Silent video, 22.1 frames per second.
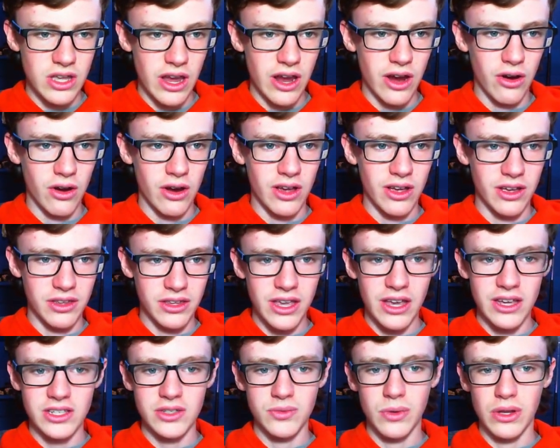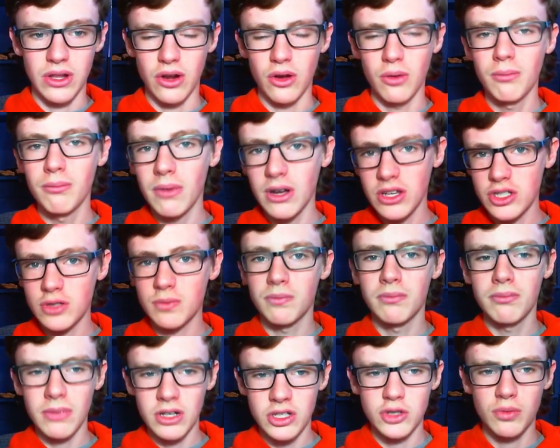area. Yes, we do, much,
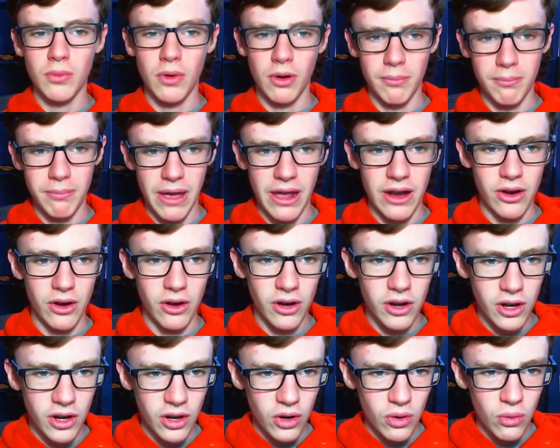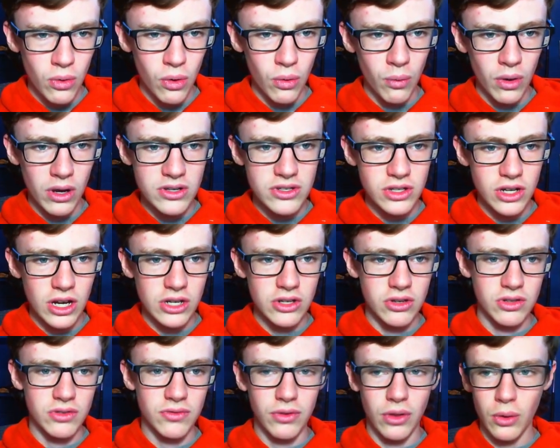much more better. Whoa, why is the guy
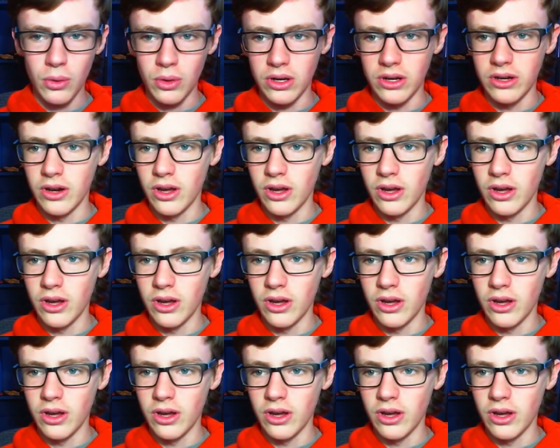just floating?